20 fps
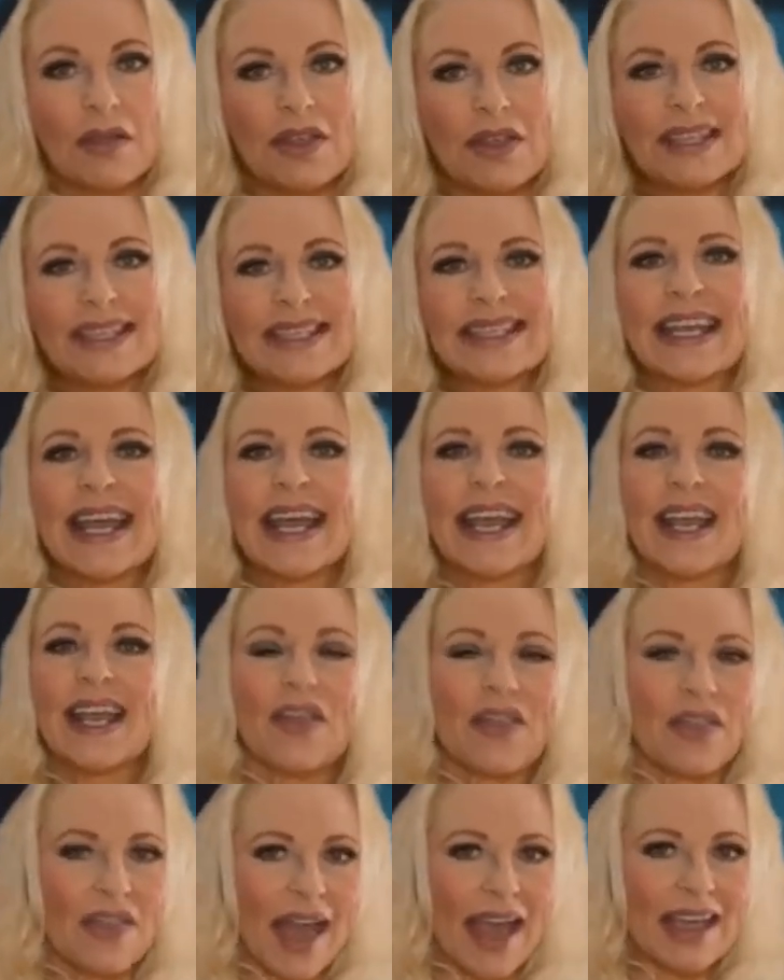This day
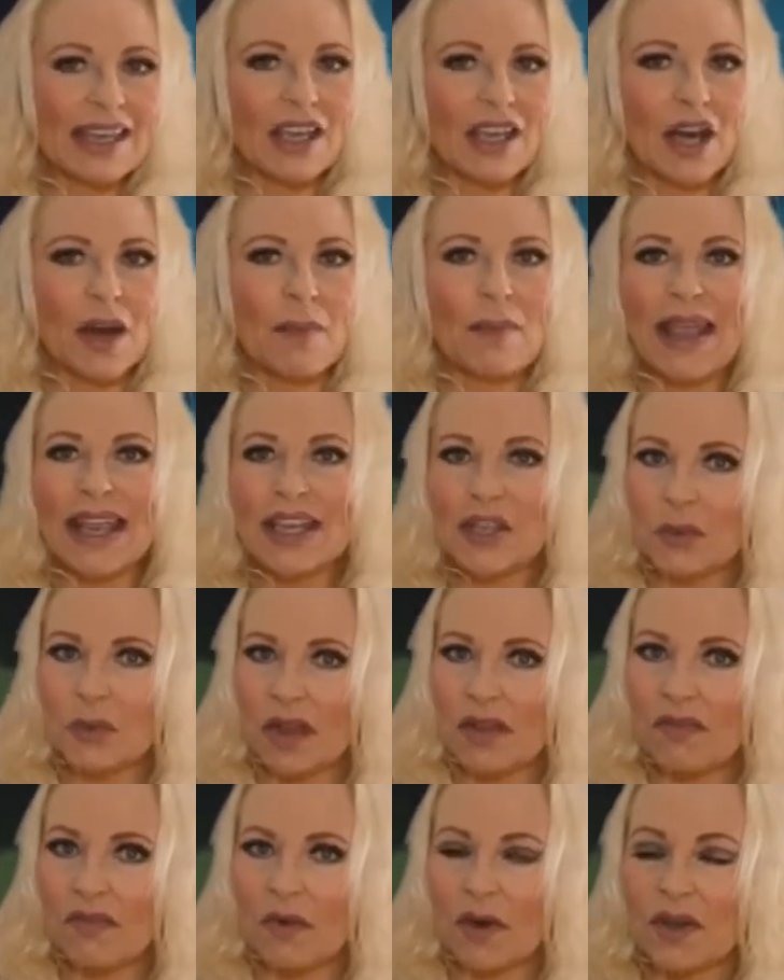that year, May
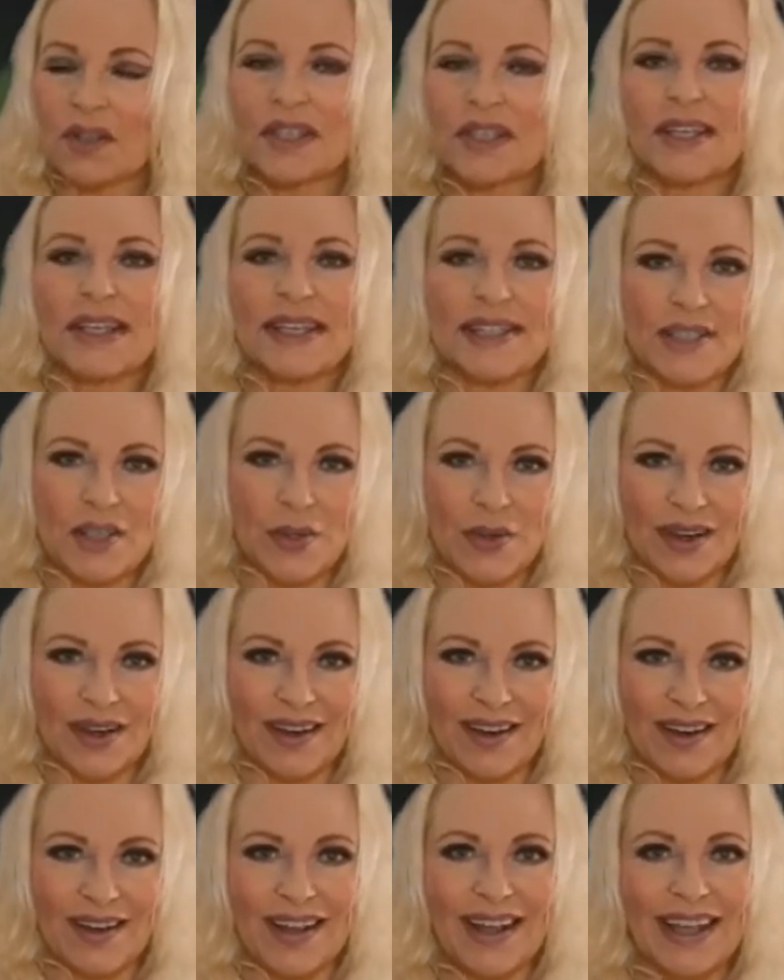21st in
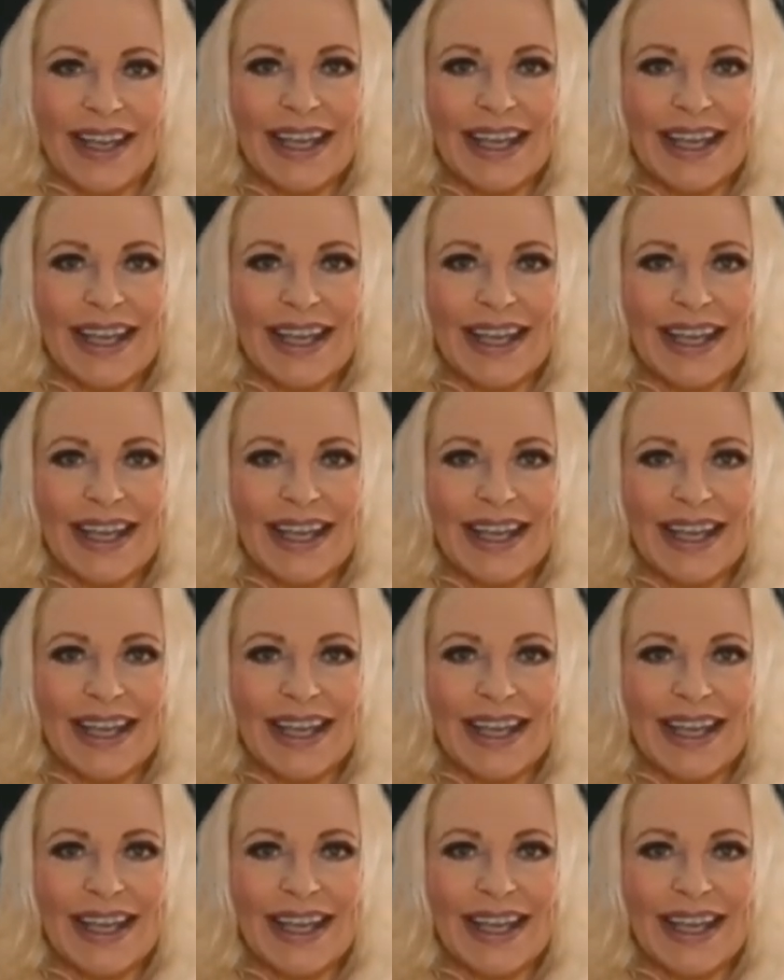history.